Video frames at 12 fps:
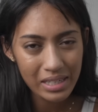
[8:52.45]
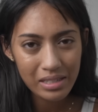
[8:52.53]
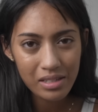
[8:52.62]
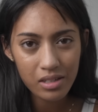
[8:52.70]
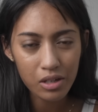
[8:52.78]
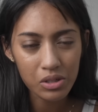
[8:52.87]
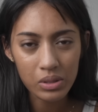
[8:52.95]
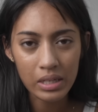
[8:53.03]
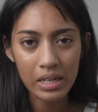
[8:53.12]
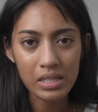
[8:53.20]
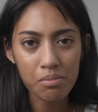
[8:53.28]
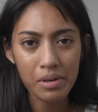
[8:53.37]
didn't start doing
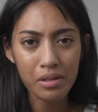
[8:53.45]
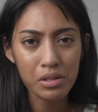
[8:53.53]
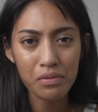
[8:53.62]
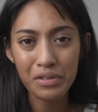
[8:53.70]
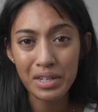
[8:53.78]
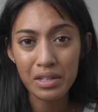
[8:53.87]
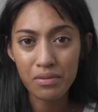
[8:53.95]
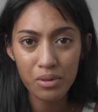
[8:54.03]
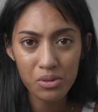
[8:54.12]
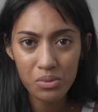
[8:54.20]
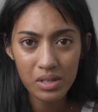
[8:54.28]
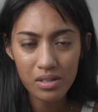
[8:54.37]
ice baths for any of
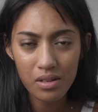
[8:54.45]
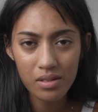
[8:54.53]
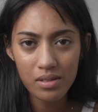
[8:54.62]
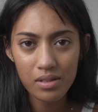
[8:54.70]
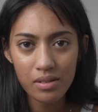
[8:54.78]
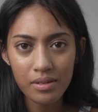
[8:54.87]
those reasons.